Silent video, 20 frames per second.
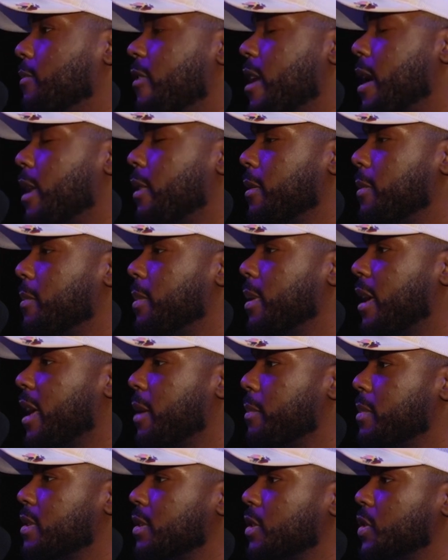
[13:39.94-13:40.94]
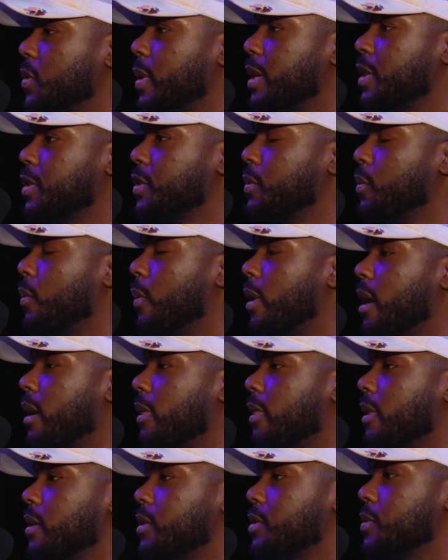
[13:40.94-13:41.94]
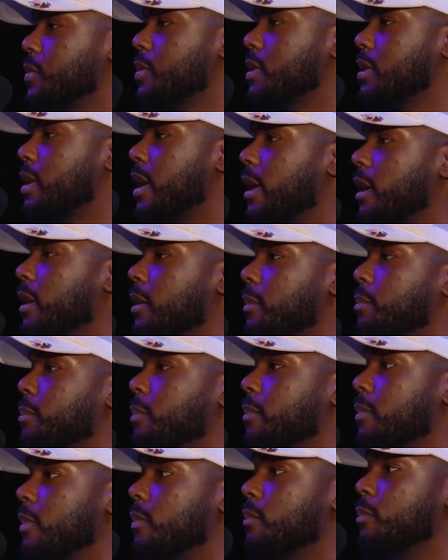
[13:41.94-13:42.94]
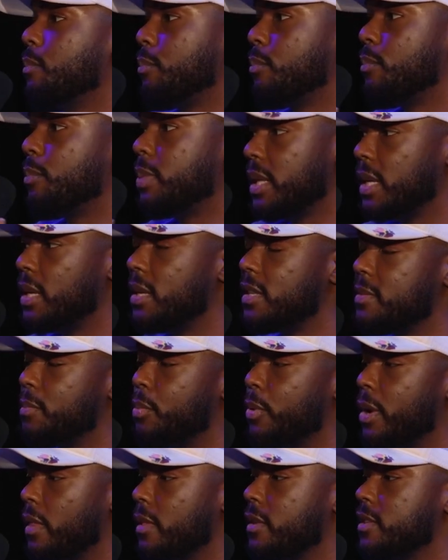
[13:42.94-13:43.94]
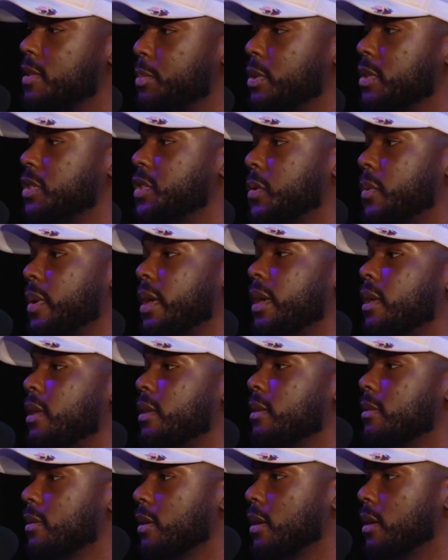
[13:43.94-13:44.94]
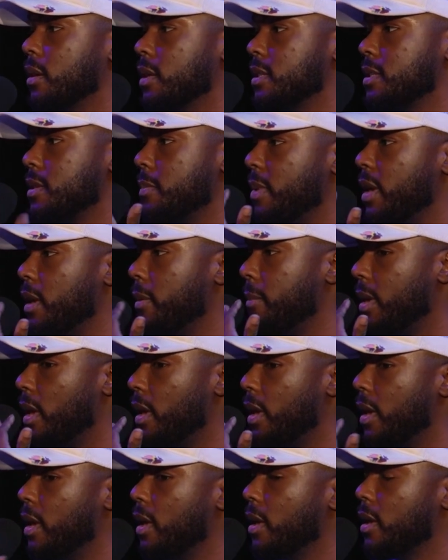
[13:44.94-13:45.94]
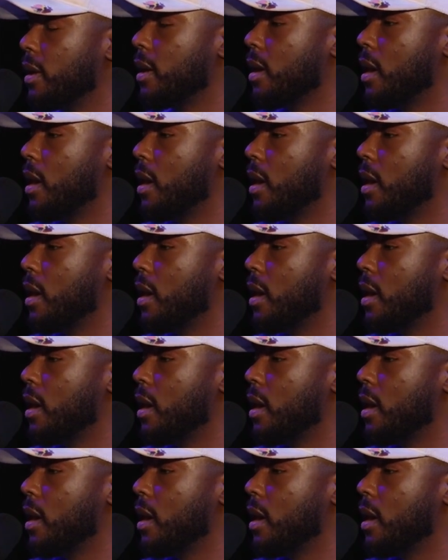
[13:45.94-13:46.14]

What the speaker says: finally became a situation where I think she was like, please bring this butch queen to meet me.